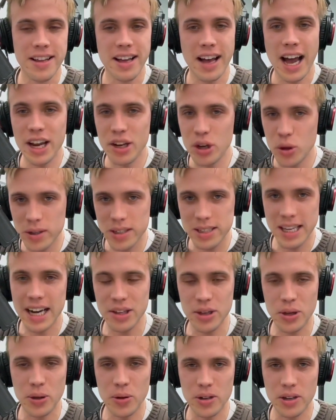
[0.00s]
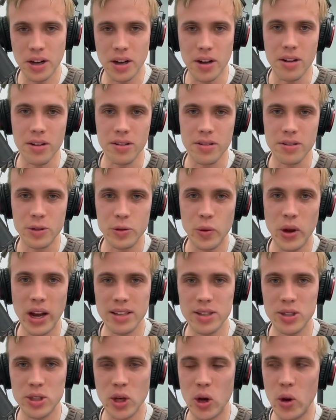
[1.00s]
I knew exactly who to call,
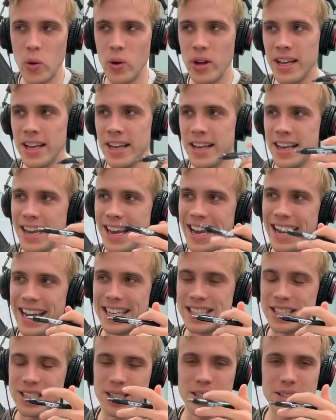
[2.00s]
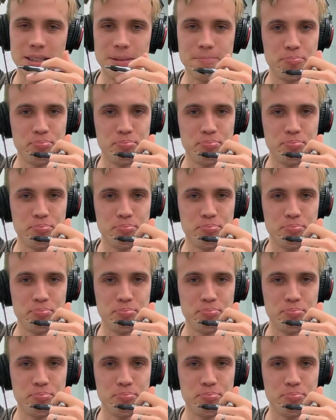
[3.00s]
right? So it's